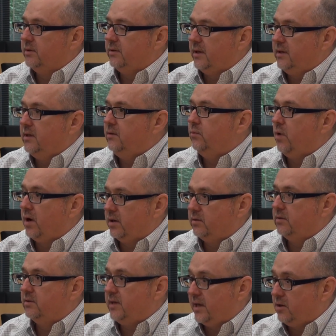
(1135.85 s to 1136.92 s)
And he wanted
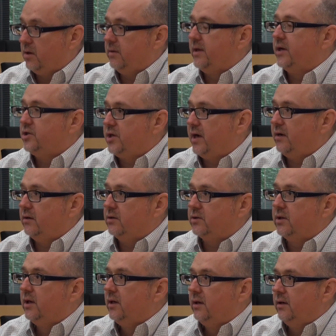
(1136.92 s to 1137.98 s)
to take on that challenge.